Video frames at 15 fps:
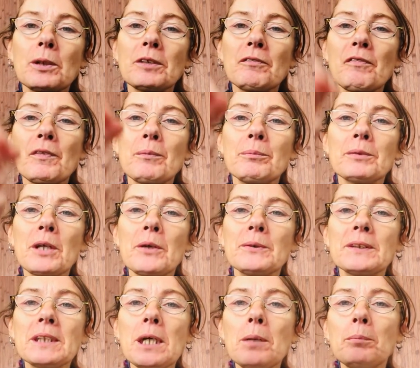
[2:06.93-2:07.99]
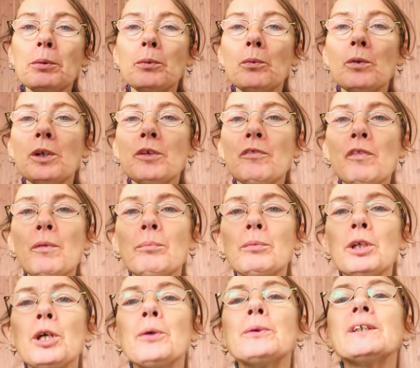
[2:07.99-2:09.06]
One of them goes up and one of
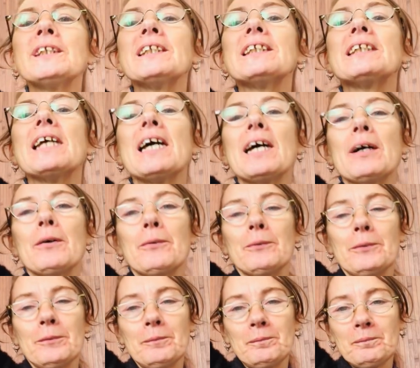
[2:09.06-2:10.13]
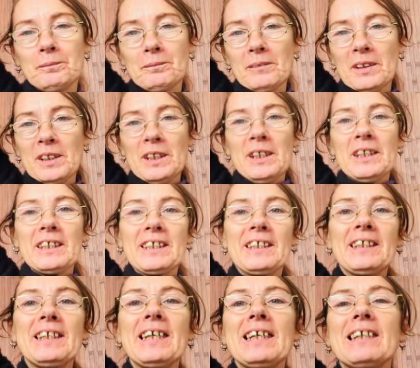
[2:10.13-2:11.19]
them goes down,
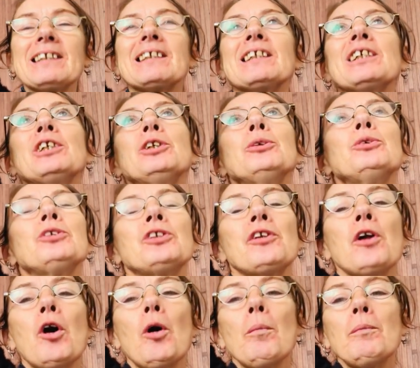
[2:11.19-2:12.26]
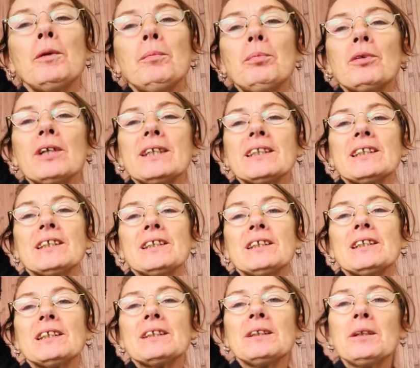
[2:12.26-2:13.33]
connecting you to the
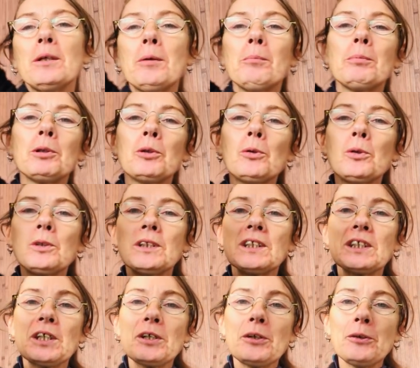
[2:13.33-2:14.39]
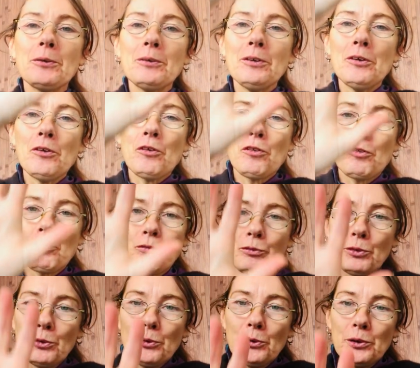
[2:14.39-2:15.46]
omnipresent, but also
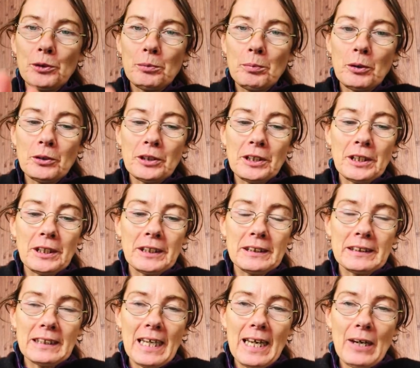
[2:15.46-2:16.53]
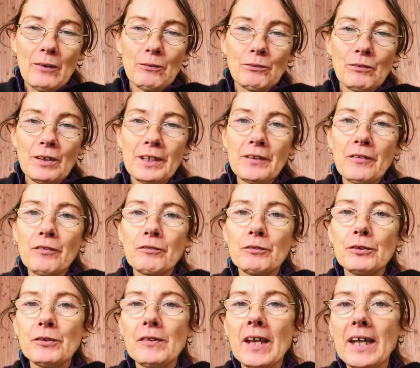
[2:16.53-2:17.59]
through your body, down right
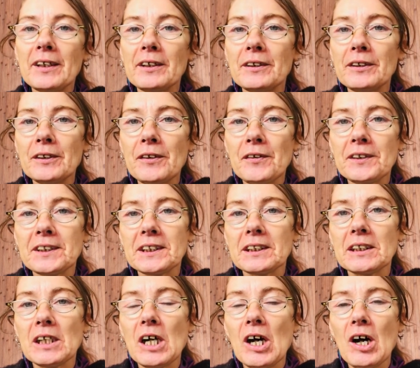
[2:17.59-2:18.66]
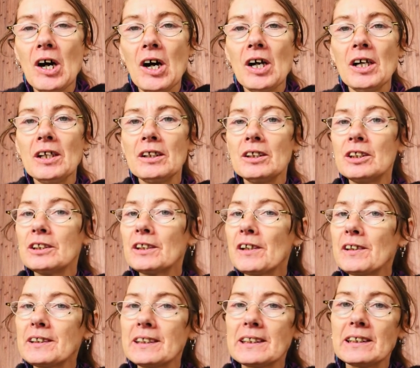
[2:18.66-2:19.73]
through that earth star to
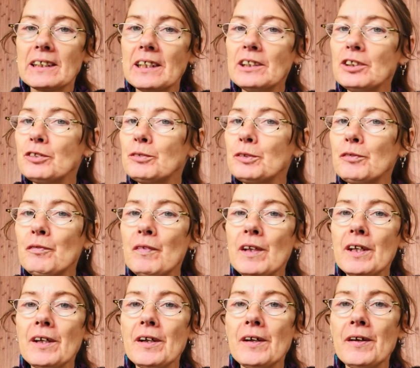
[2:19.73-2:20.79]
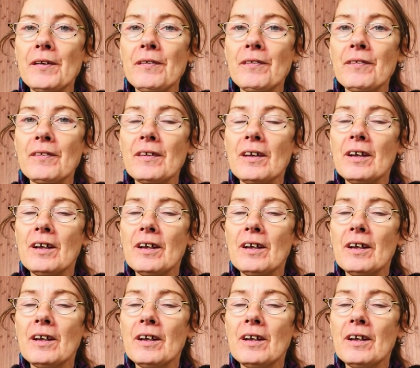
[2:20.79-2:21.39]
the center of the earth.